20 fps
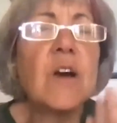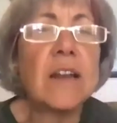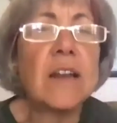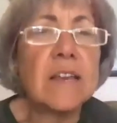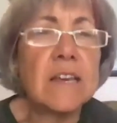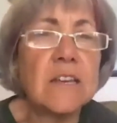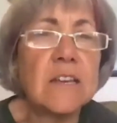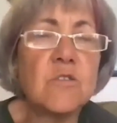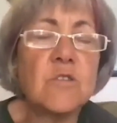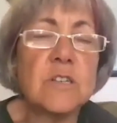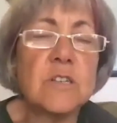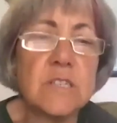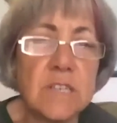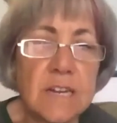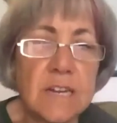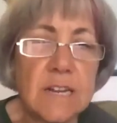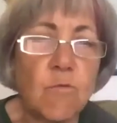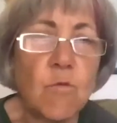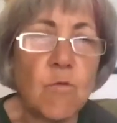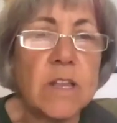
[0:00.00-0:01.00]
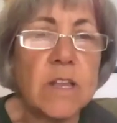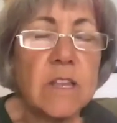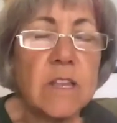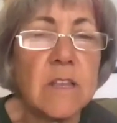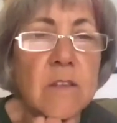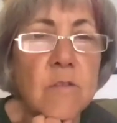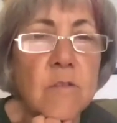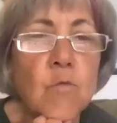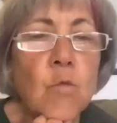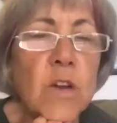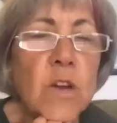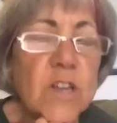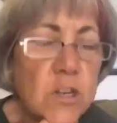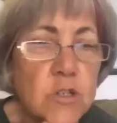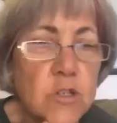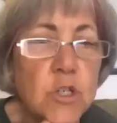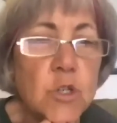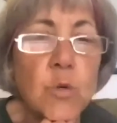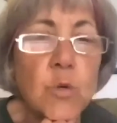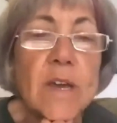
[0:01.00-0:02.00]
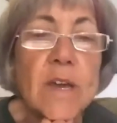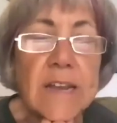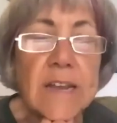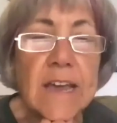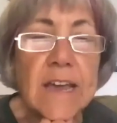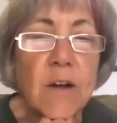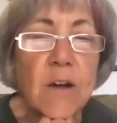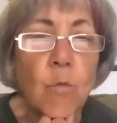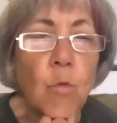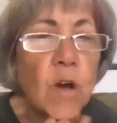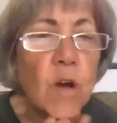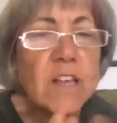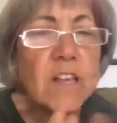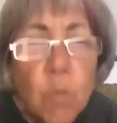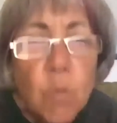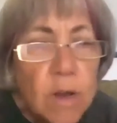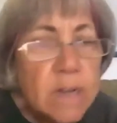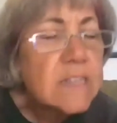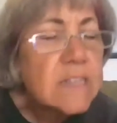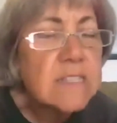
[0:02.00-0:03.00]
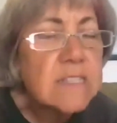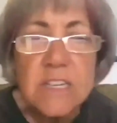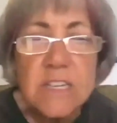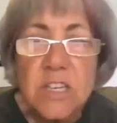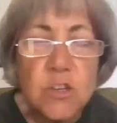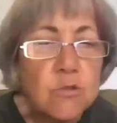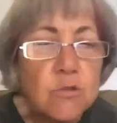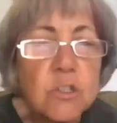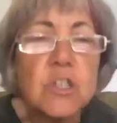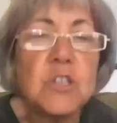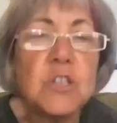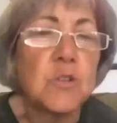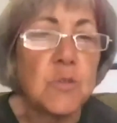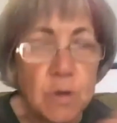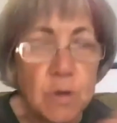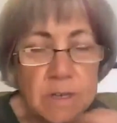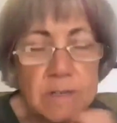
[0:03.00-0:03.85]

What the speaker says: interested in what you're doing now. What is it you do?